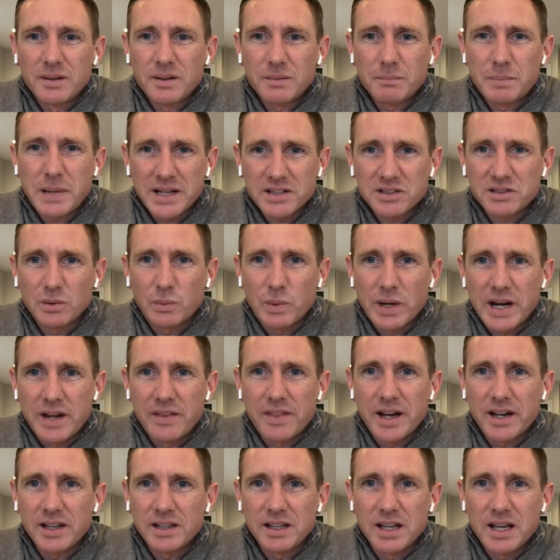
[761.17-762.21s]
passed away
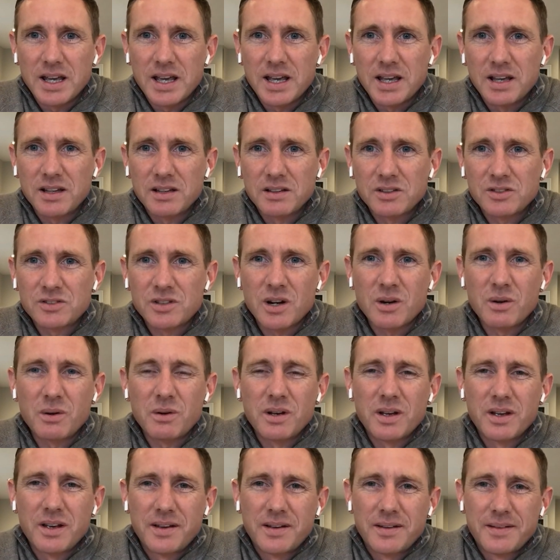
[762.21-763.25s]
that year. So,
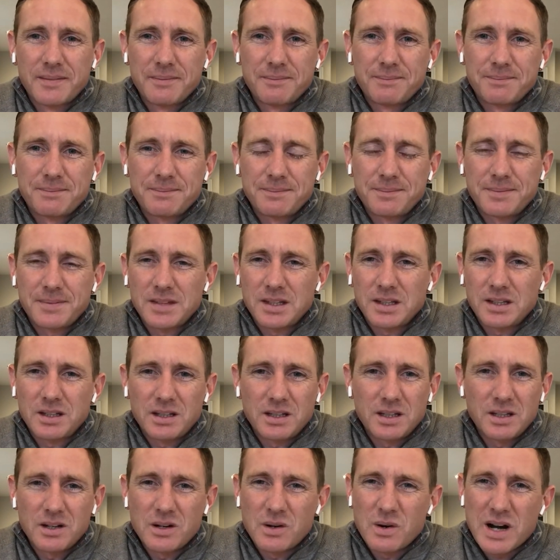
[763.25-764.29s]

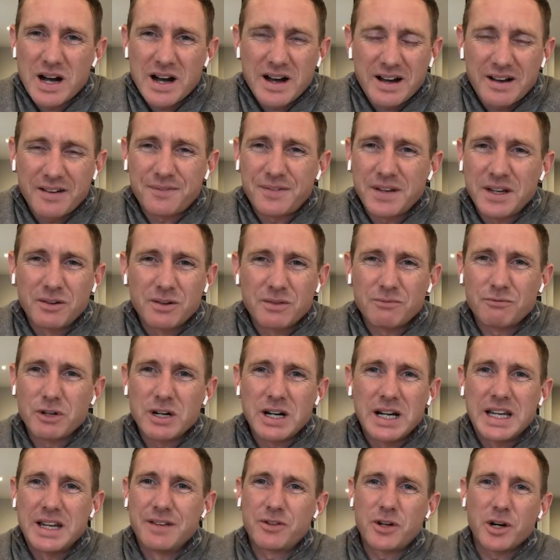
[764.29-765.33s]
you know, I think
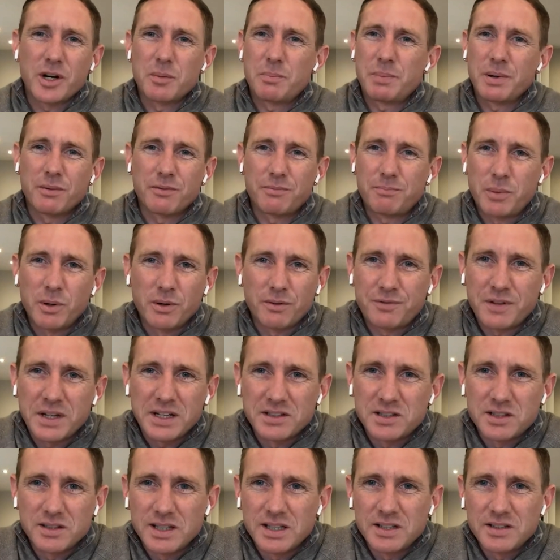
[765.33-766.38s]
really you've got to put
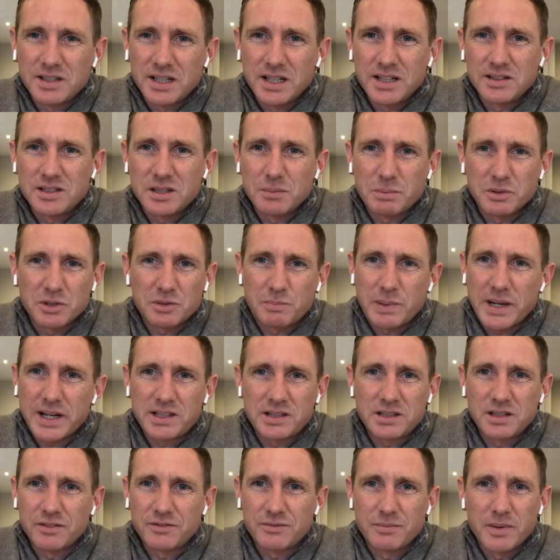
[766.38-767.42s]
things into
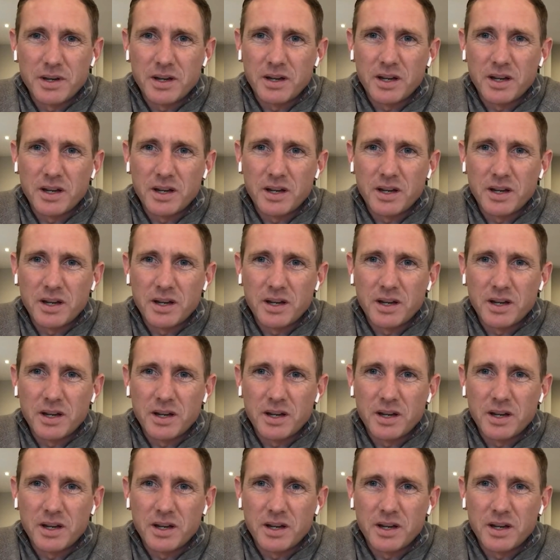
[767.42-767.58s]
perspective, mate.